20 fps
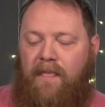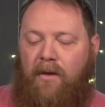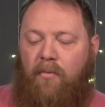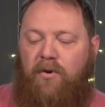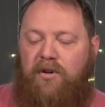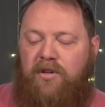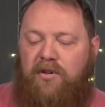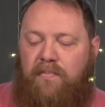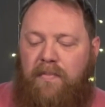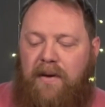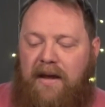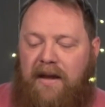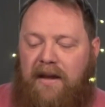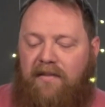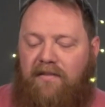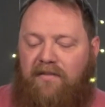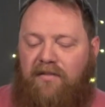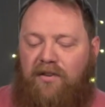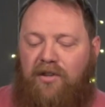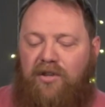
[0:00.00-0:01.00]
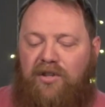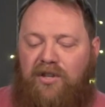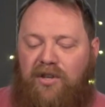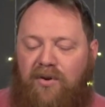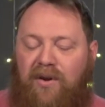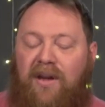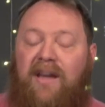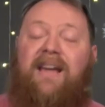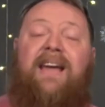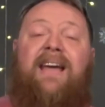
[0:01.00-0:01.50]
Which means
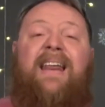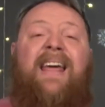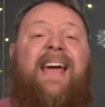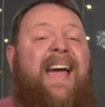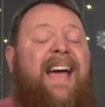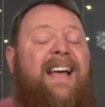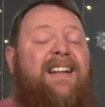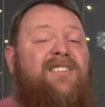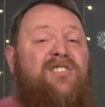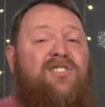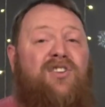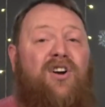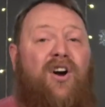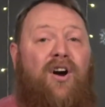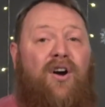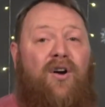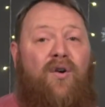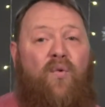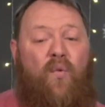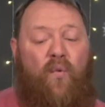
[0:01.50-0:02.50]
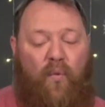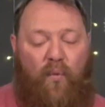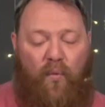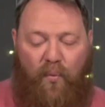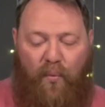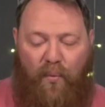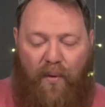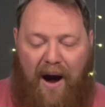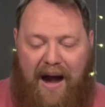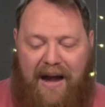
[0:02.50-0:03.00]
you can get a head start
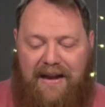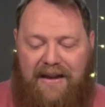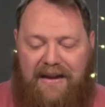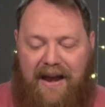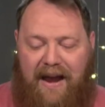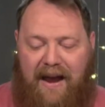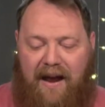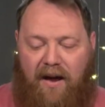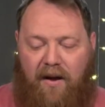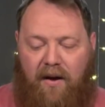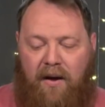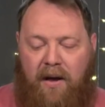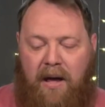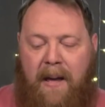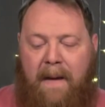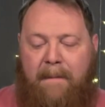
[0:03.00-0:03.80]
right now